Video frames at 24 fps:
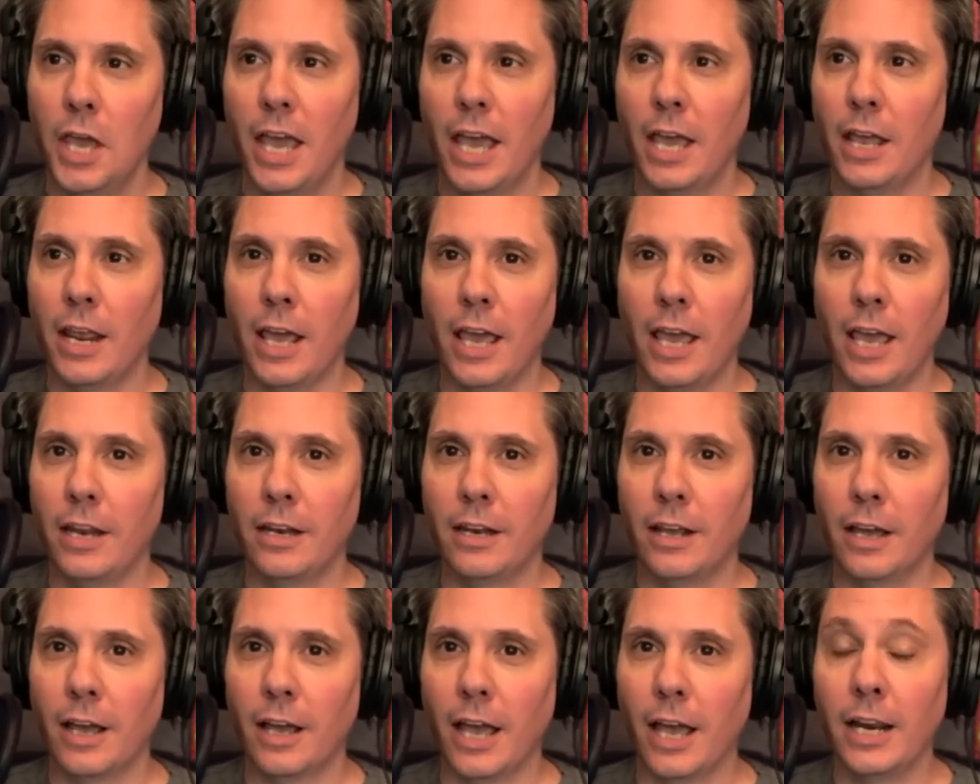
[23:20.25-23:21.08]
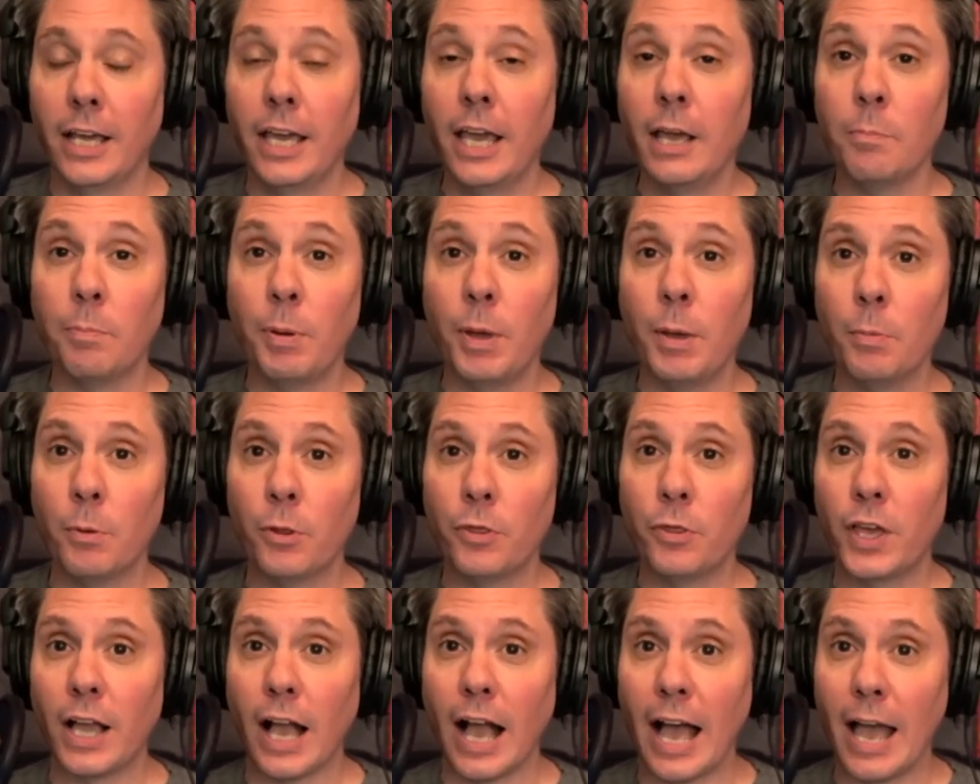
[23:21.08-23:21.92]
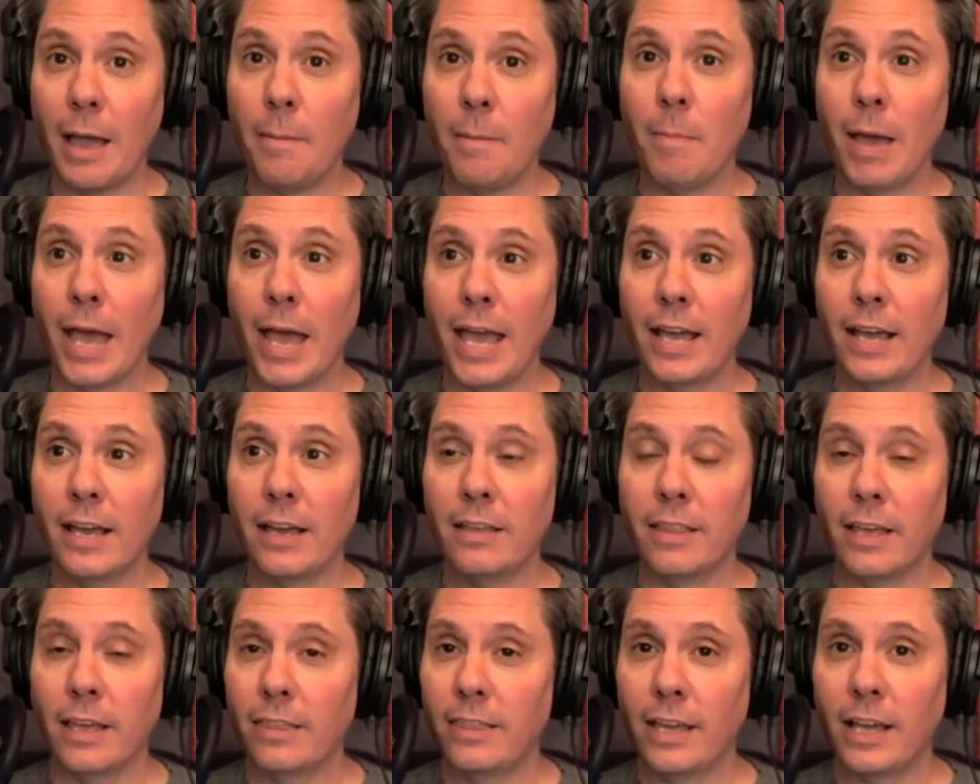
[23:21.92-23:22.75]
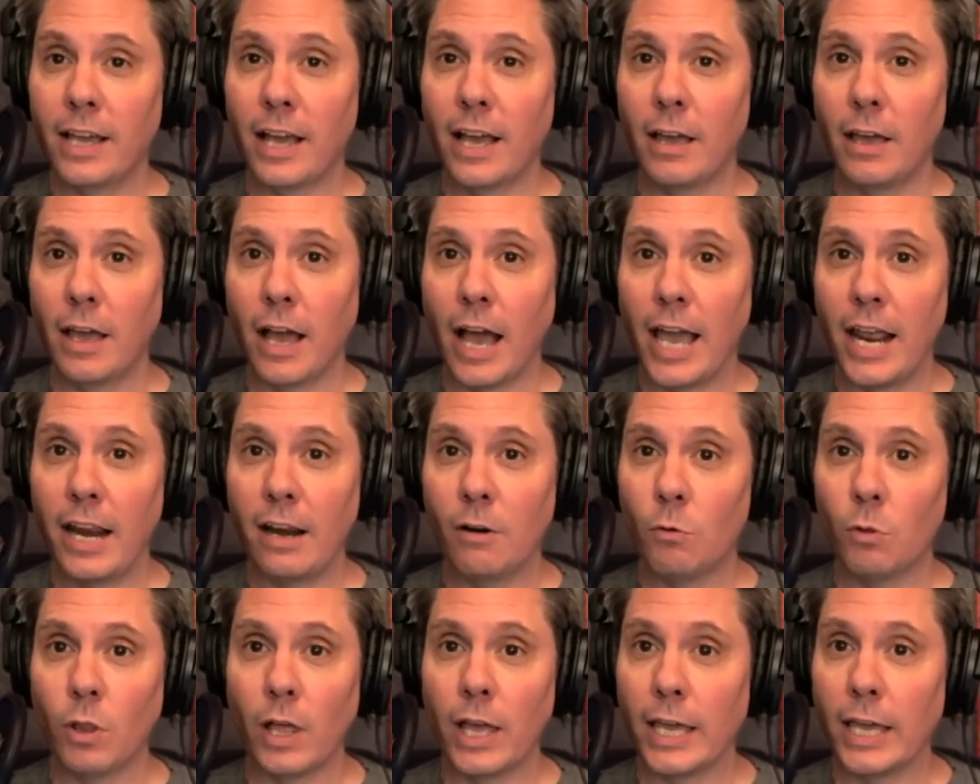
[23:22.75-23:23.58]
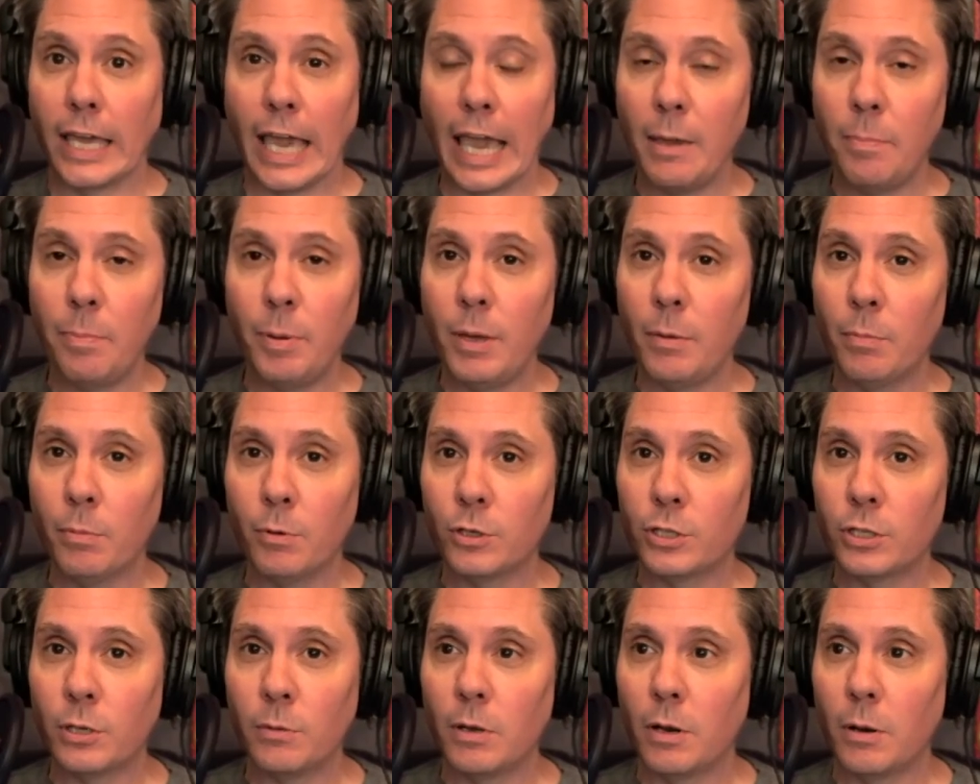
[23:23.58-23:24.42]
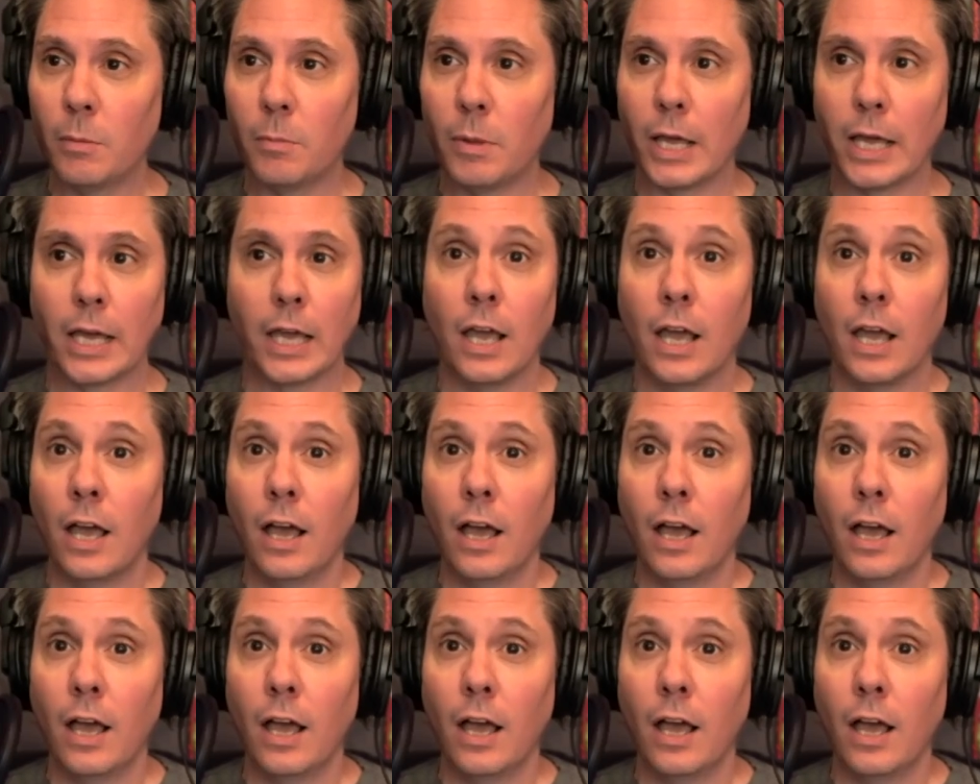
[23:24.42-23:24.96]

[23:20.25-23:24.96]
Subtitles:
And again, people think I'm MAGA, and they think I don't like gay people or something. I'm like,